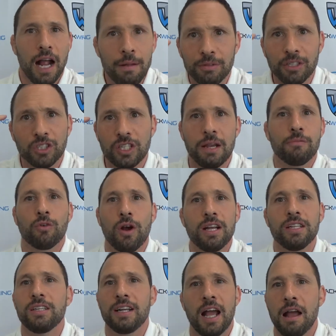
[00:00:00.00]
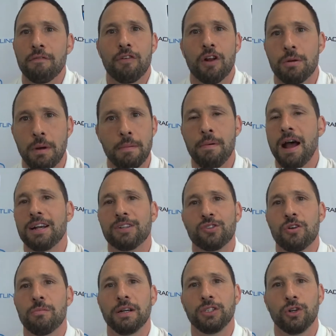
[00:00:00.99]
I'm the same crazy guy in front of my
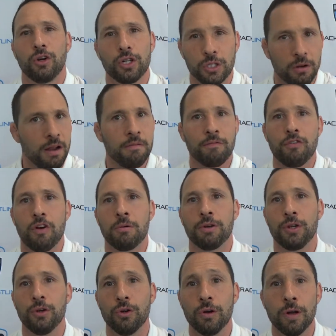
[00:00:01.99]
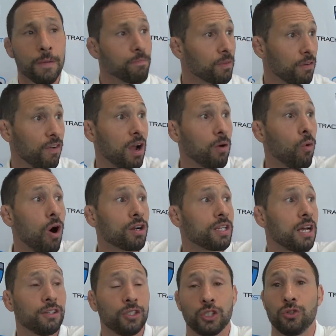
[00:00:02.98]
pastor in my church or I'm in front of you. If I walk
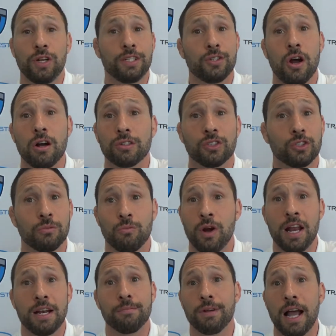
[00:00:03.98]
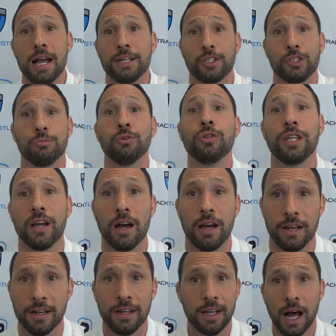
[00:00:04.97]
down the street and talk to some random guy at a smoothie
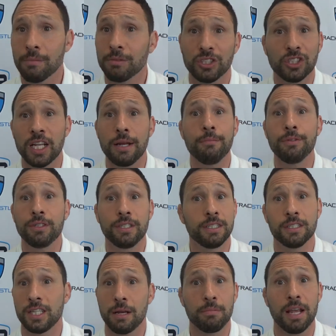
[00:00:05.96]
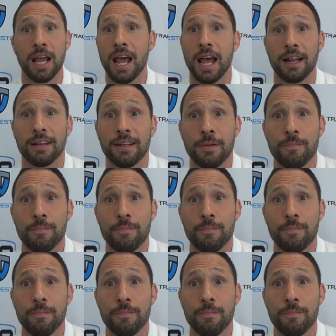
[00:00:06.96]
hut, I'm the same cat.